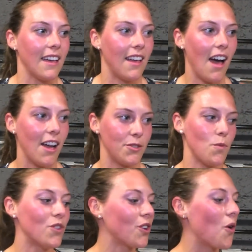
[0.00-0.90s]
Gosh,
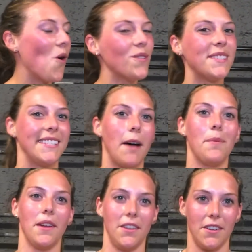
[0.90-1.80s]
well, Nicole's
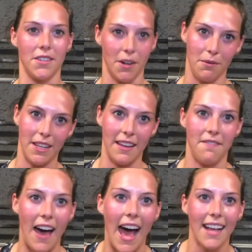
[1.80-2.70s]
double unders are really
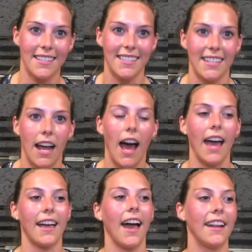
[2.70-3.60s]
fast. Yeah,
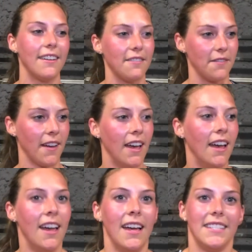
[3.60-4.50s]
I kind of
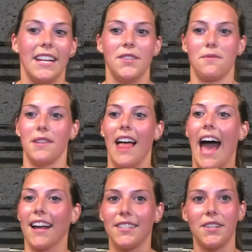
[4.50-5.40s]
tend to
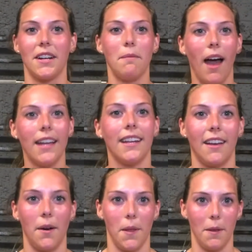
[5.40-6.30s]
relax during mine and
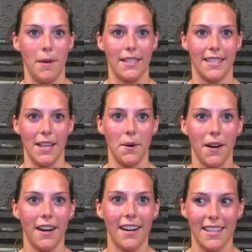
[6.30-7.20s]
go a little bit
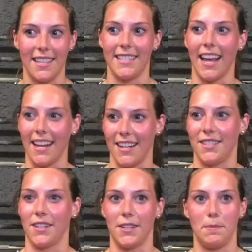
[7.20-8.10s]
slower because the second I
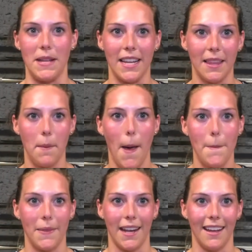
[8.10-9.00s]
start speeding them
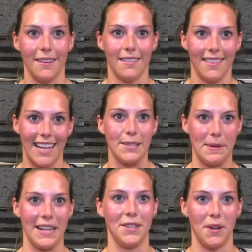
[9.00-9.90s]
up, then I that's
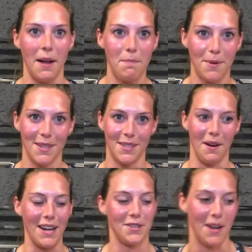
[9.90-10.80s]
when I trip. So
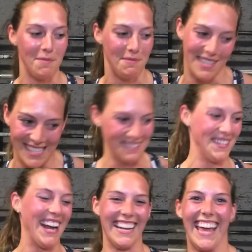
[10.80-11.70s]
I trip because I'm
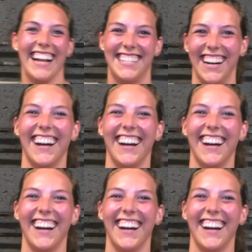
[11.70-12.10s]
trying to catch her.